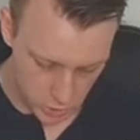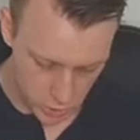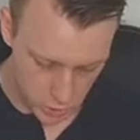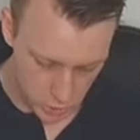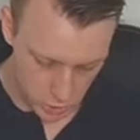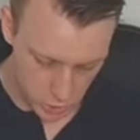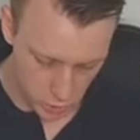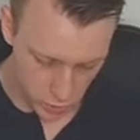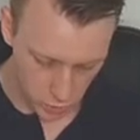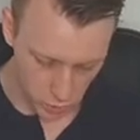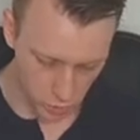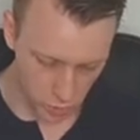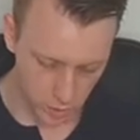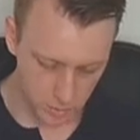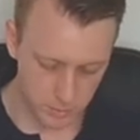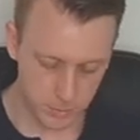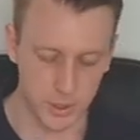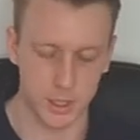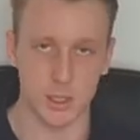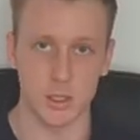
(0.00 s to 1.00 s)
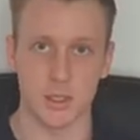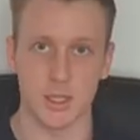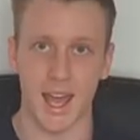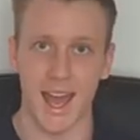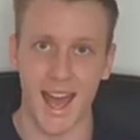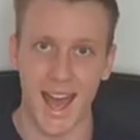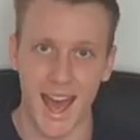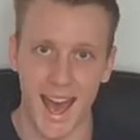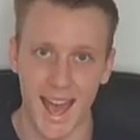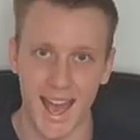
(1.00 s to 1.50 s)
2, because
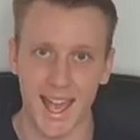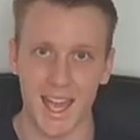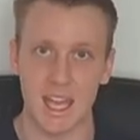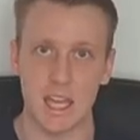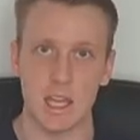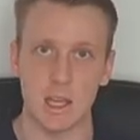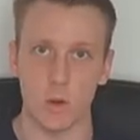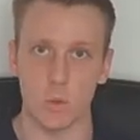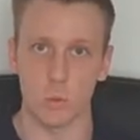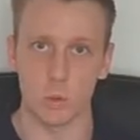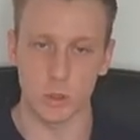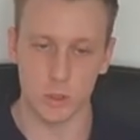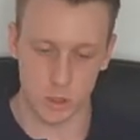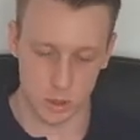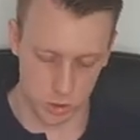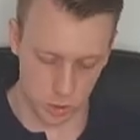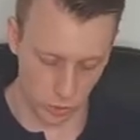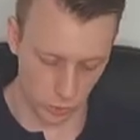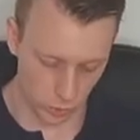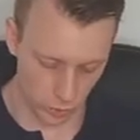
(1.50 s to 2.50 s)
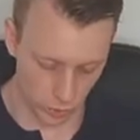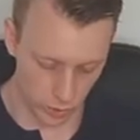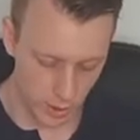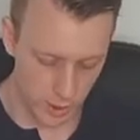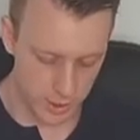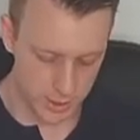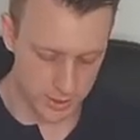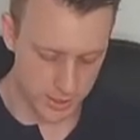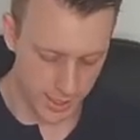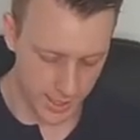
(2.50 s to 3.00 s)
A was 2.
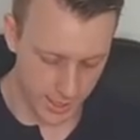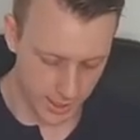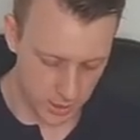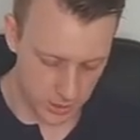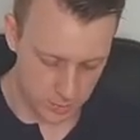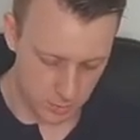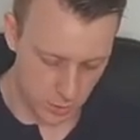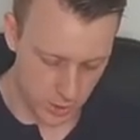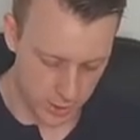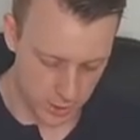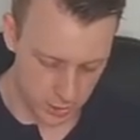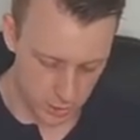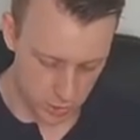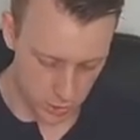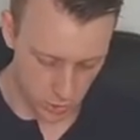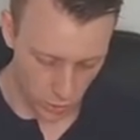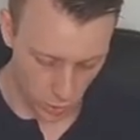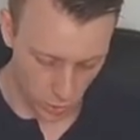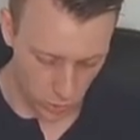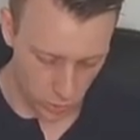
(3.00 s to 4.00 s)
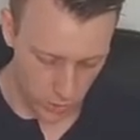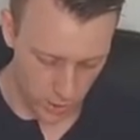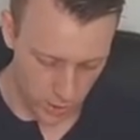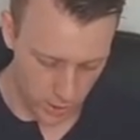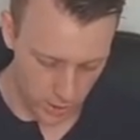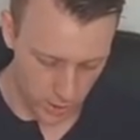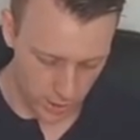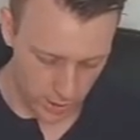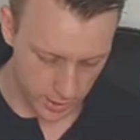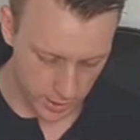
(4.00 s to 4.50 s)
So x minus 2
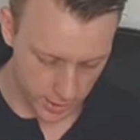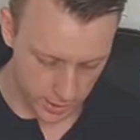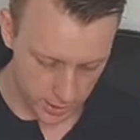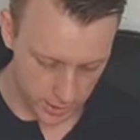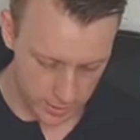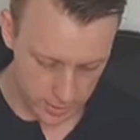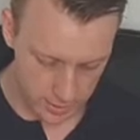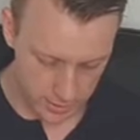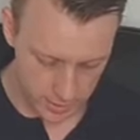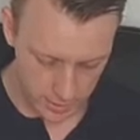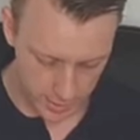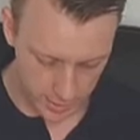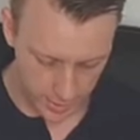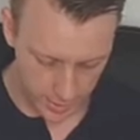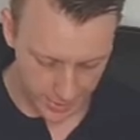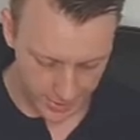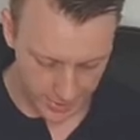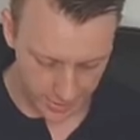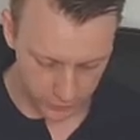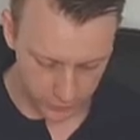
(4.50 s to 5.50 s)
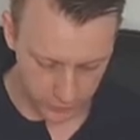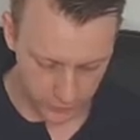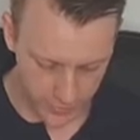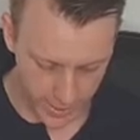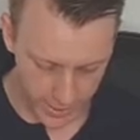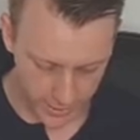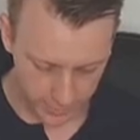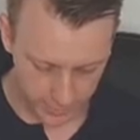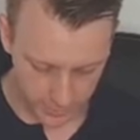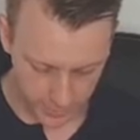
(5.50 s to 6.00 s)
is a
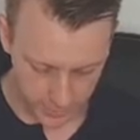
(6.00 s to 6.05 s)
factor